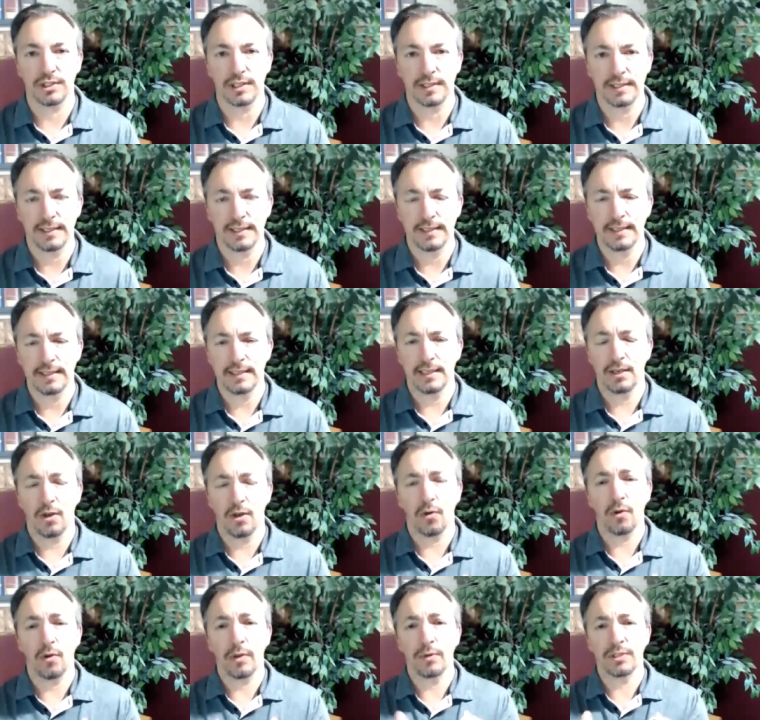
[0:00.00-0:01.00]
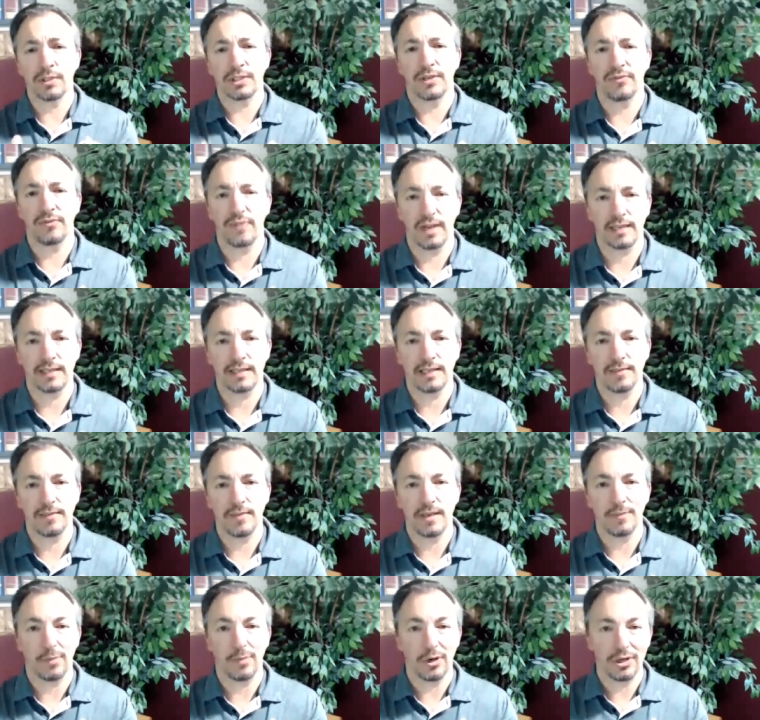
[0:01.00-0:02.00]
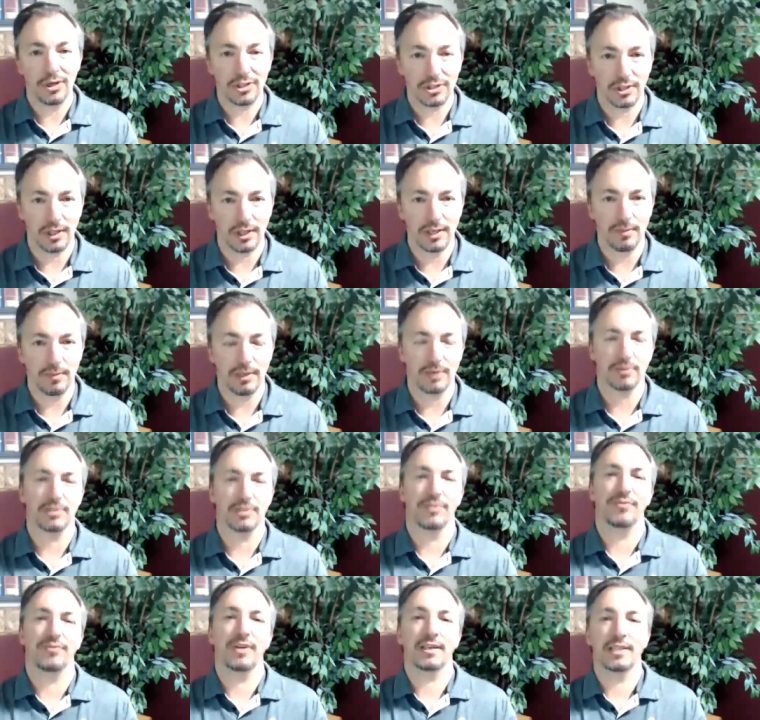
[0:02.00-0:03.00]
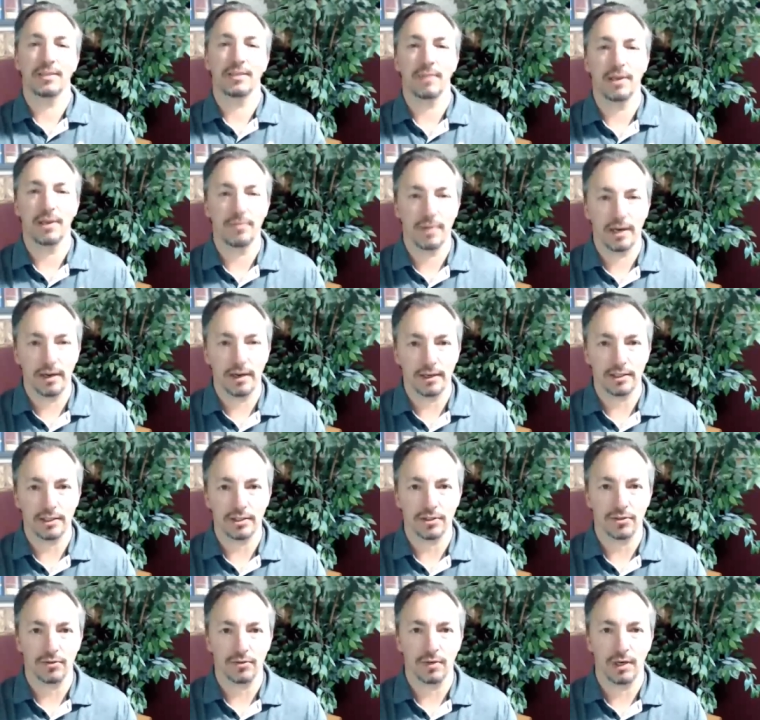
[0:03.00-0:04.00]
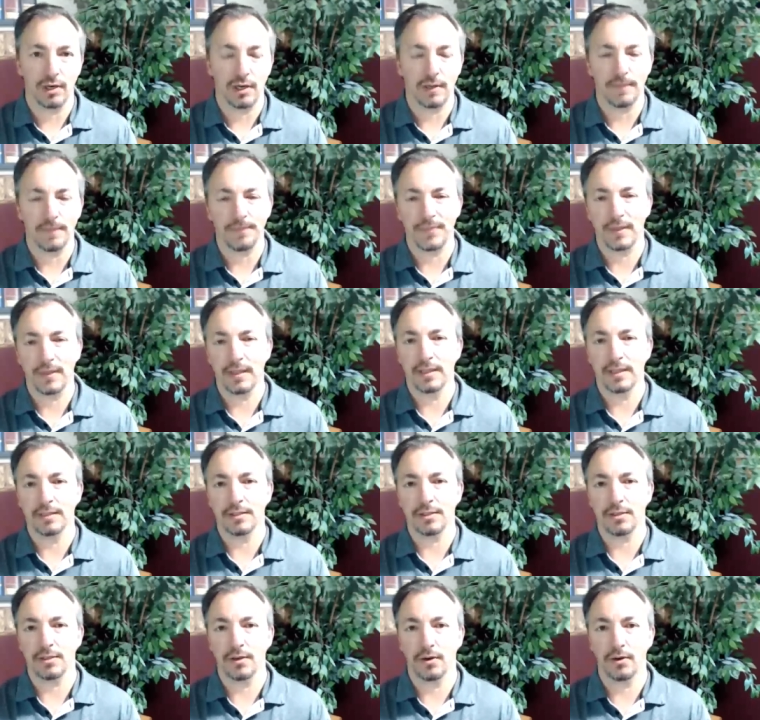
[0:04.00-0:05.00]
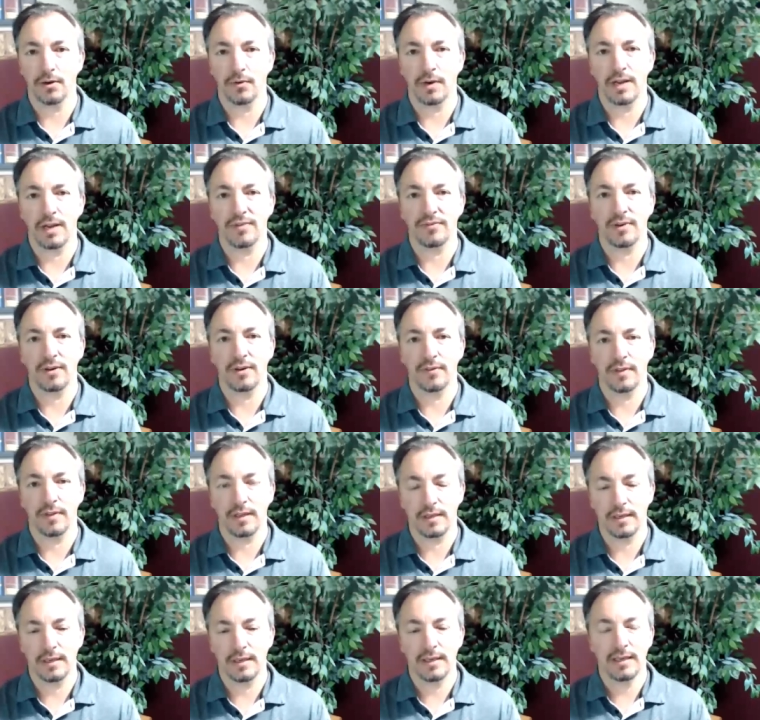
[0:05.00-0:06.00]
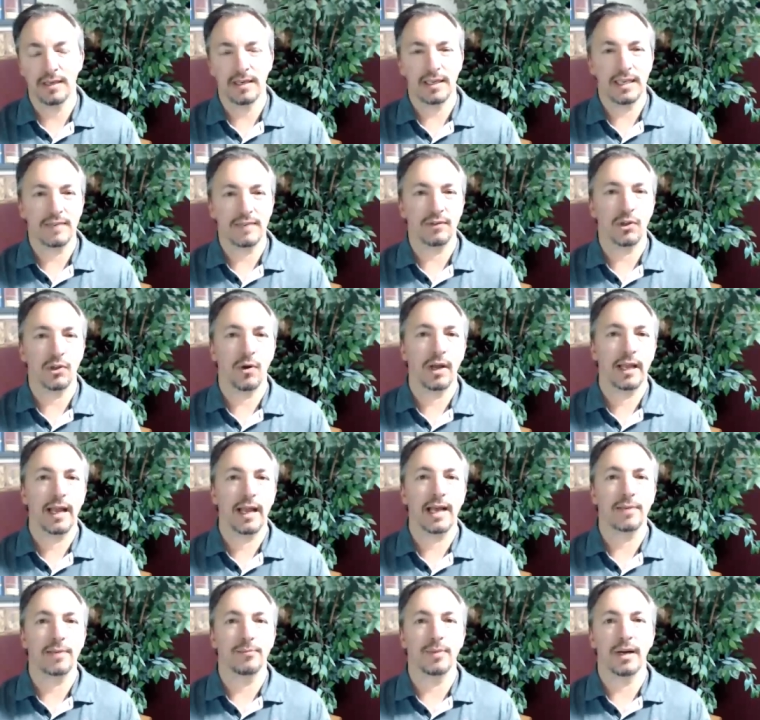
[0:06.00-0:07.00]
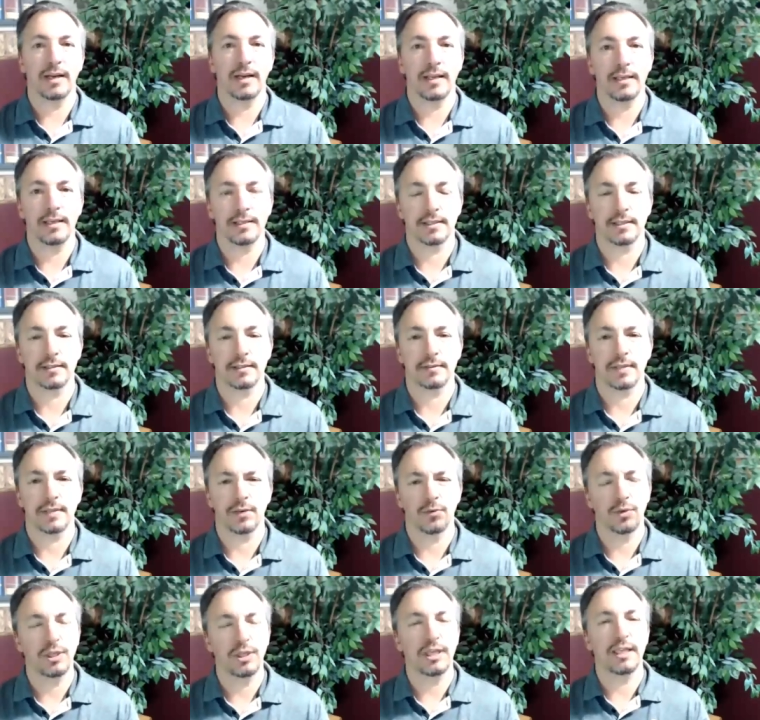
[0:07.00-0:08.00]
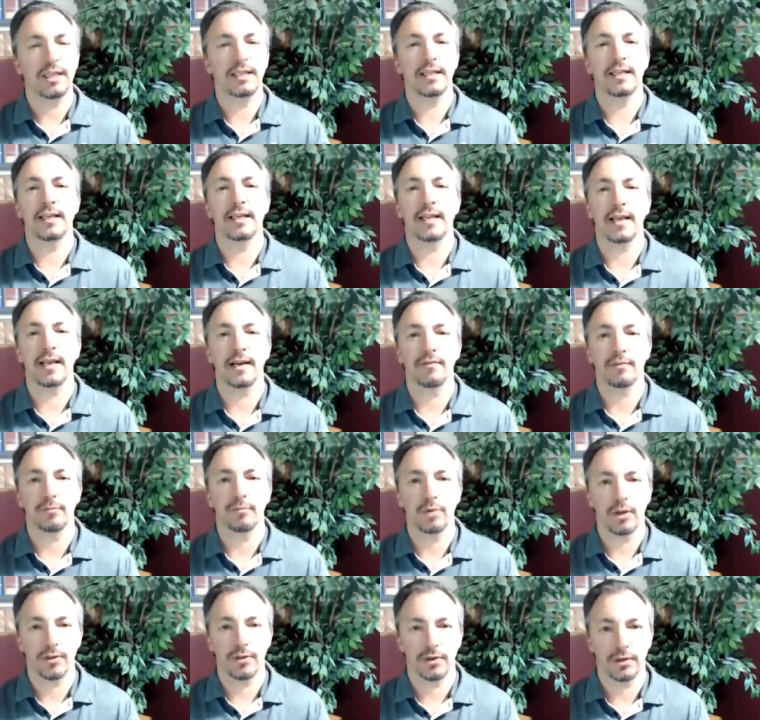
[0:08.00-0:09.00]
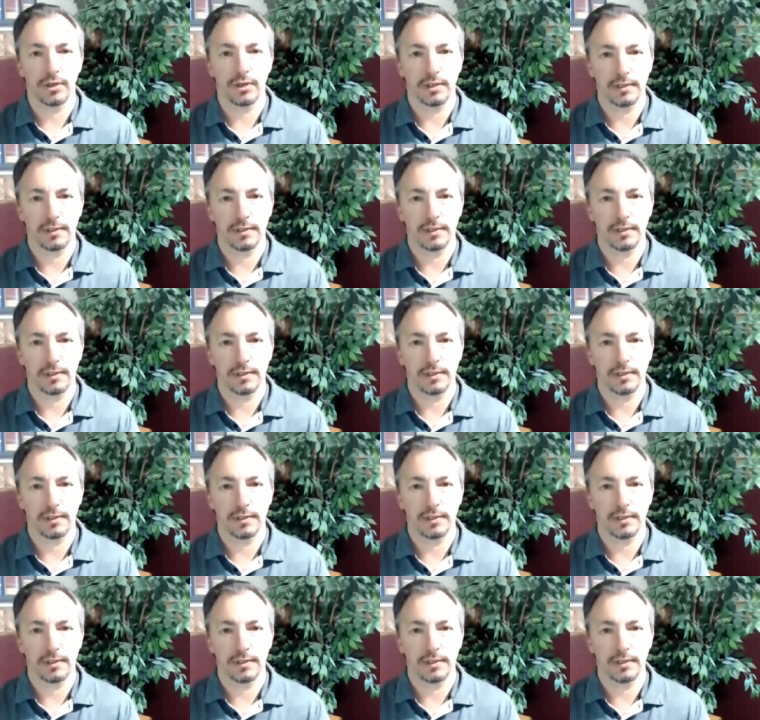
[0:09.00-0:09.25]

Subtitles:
And not only was it affecting me personally, but it was affecting my marriage as well. And so when I found that even though I had buddies, I really didn't have a brotherhood.